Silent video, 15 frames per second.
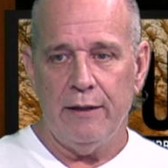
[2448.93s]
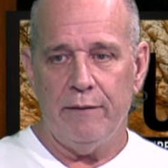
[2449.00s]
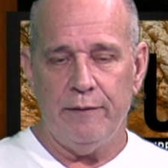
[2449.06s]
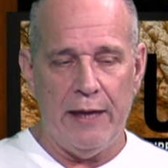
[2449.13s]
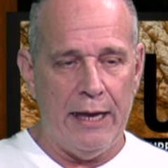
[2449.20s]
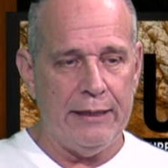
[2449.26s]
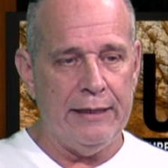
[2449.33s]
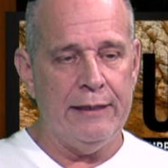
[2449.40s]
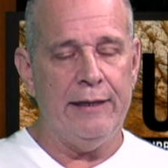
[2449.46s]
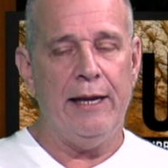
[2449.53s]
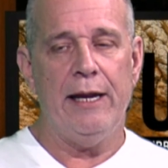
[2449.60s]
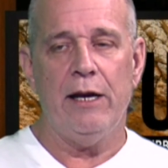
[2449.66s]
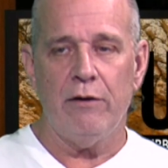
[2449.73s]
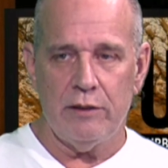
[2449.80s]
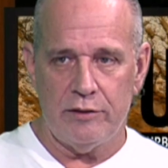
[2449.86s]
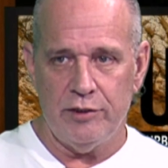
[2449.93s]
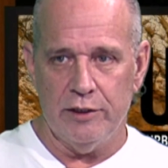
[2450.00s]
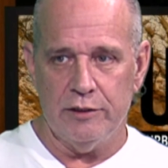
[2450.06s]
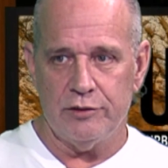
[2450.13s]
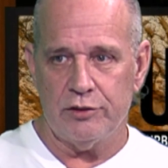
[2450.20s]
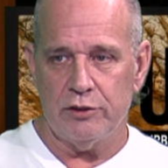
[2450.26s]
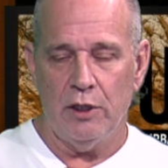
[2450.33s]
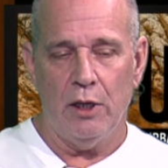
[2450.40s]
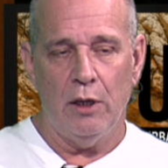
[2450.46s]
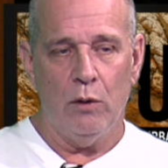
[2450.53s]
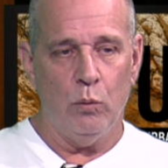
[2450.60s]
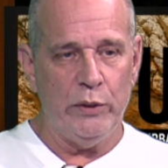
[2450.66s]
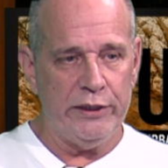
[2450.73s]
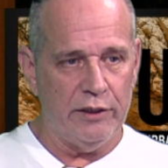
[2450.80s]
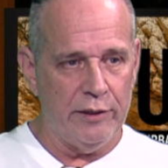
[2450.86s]
That inheritance
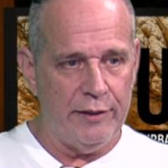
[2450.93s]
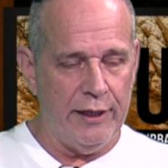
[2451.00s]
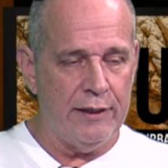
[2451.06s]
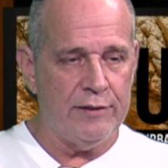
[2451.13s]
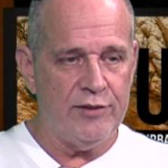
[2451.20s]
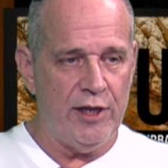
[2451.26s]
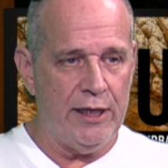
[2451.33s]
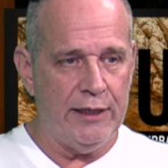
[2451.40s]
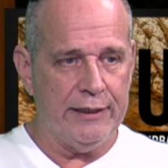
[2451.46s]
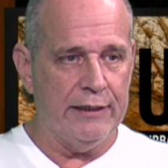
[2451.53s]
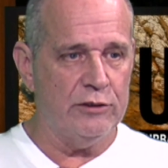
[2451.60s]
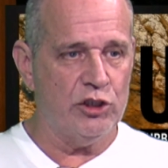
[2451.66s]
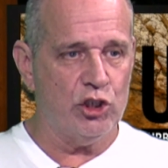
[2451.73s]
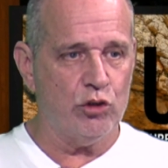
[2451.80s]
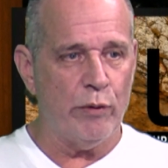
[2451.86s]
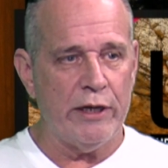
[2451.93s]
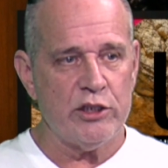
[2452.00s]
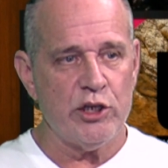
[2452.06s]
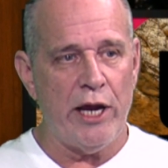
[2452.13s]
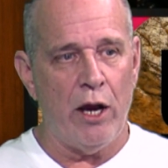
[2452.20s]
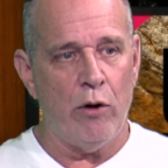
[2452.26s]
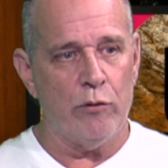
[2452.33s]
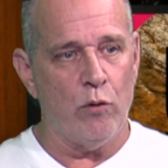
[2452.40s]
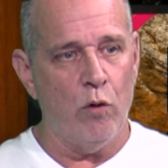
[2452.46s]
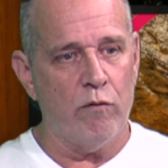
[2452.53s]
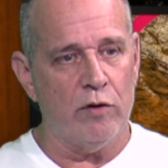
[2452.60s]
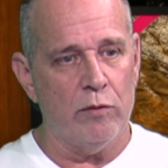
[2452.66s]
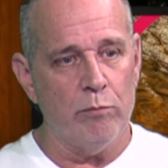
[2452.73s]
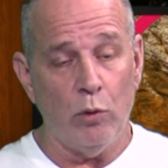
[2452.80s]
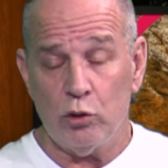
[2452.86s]
we could then take and stretch out
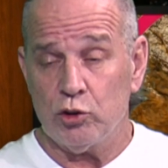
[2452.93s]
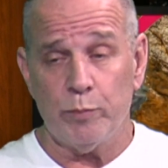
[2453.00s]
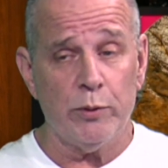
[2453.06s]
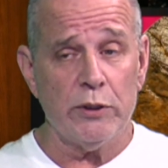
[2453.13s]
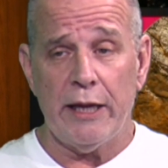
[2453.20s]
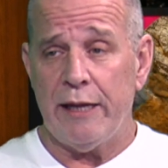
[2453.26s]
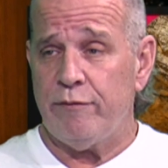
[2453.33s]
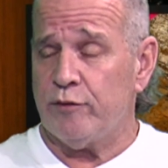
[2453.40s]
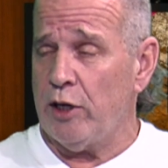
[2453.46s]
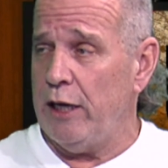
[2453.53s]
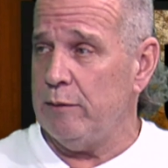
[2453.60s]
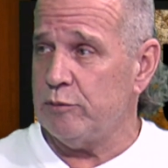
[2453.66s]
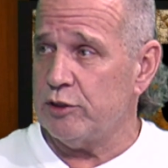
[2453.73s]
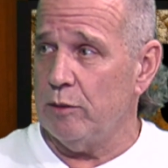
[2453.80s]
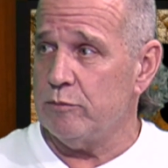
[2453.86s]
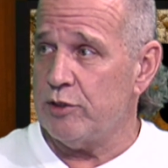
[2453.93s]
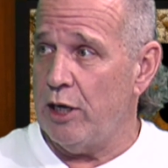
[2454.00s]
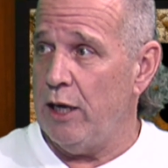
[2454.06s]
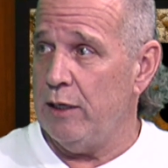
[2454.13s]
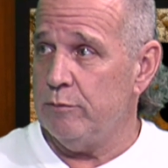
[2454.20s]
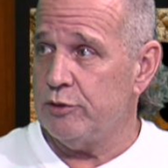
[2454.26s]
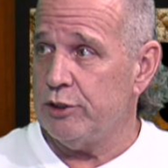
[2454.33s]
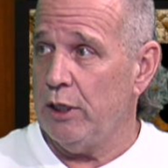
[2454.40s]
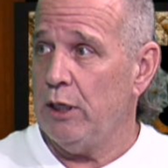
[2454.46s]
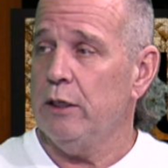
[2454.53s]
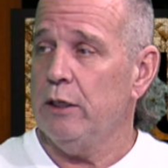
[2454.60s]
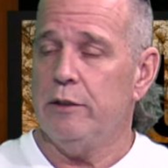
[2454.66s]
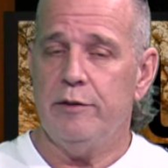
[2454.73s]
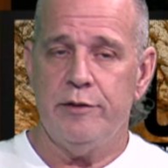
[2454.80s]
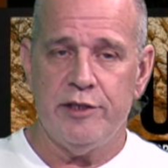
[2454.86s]
over multiple lifetimes sometimes,
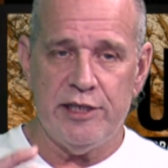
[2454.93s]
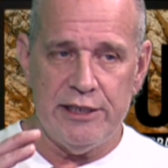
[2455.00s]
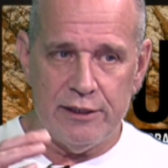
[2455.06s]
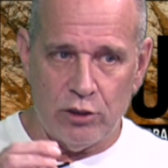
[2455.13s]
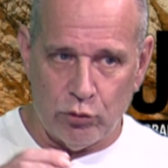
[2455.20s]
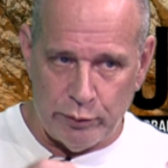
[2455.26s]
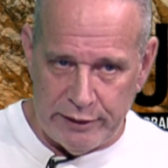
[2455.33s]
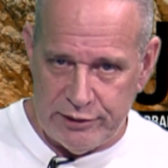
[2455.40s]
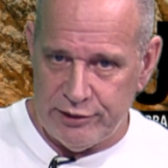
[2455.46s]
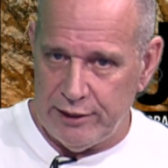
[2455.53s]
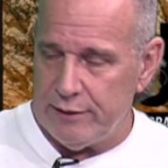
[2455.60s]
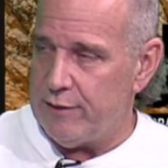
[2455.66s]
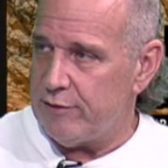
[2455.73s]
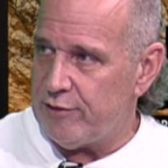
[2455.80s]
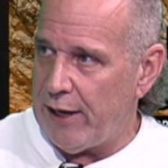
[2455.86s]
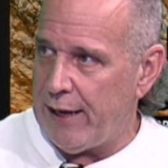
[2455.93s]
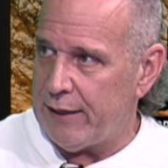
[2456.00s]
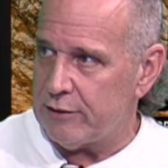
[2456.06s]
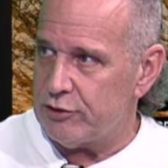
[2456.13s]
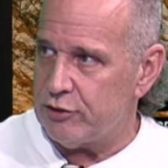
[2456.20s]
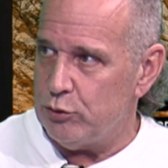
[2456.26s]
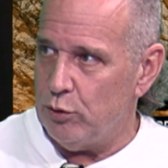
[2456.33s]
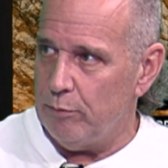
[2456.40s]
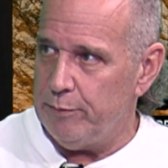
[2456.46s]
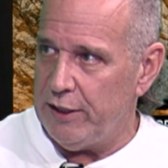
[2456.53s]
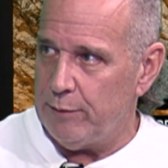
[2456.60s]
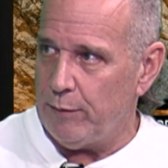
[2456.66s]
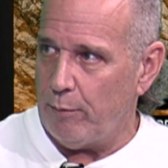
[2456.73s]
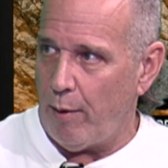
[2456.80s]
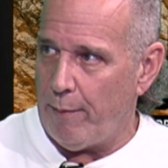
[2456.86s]
decreasing the tax to a
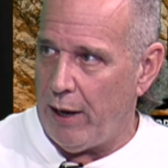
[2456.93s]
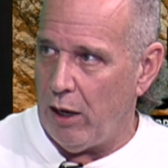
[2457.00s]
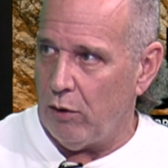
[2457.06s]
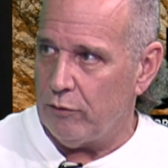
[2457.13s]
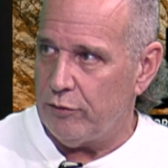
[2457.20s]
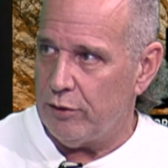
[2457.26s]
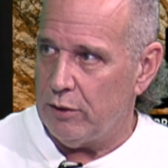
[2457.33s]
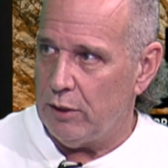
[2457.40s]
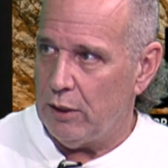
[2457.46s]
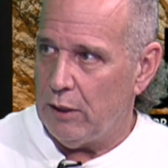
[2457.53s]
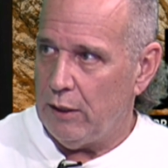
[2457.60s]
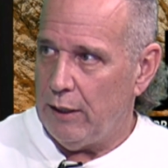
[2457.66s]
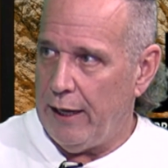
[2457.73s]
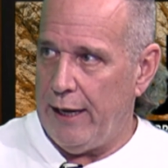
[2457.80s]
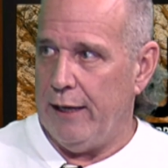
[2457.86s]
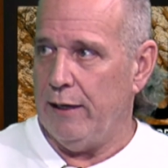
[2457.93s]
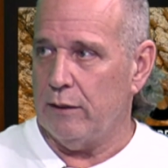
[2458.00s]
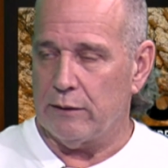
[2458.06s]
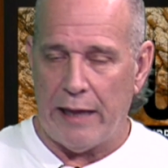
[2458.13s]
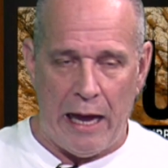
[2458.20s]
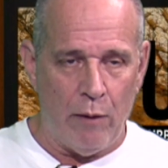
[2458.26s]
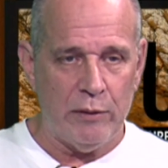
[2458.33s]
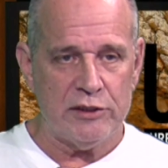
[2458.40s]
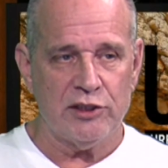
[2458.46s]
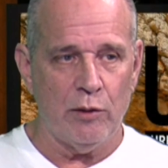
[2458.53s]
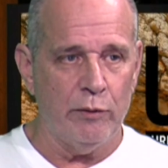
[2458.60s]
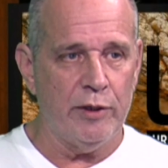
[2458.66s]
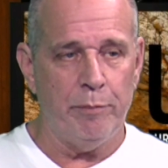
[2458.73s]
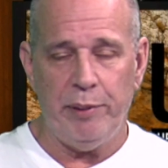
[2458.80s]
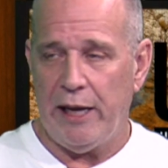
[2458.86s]
minimum amount and allowing
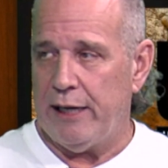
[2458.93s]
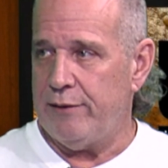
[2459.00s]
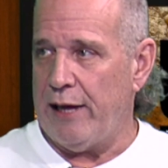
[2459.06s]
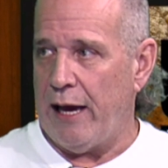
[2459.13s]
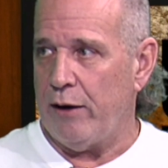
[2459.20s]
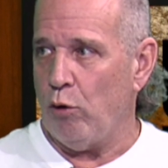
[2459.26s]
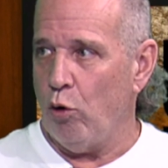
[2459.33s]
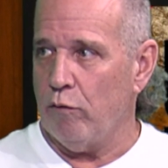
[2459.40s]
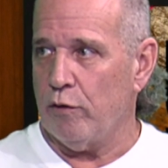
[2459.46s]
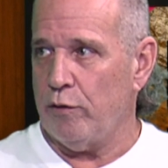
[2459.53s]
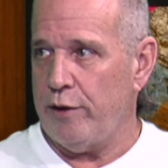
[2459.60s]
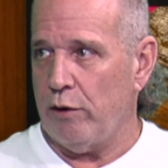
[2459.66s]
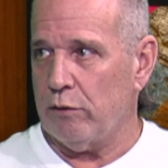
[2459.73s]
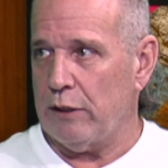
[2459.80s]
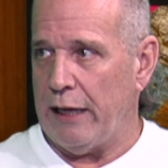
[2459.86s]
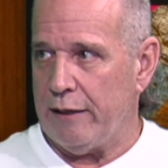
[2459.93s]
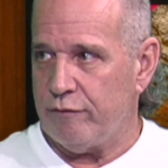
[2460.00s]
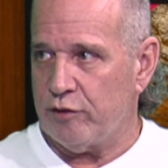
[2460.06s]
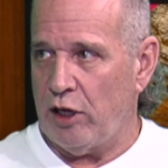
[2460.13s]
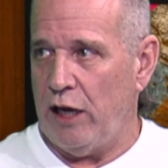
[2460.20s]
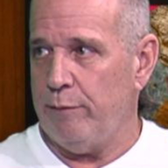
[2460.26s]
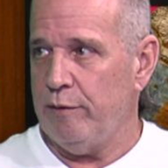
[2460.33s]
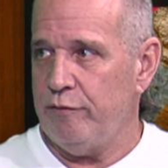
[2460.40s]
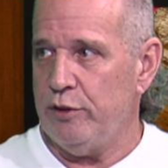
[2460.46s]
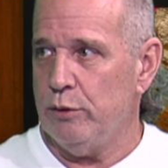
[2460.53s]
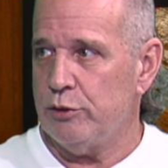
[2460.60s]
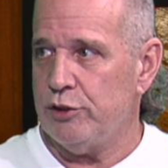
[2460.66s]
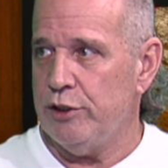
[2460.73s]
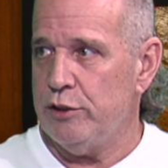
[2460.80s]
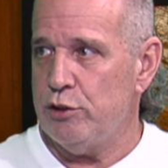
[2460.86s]
someone to pay that over their lifetime of
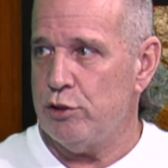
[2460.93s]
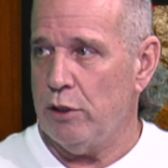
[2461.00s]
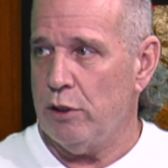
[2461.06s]
usage.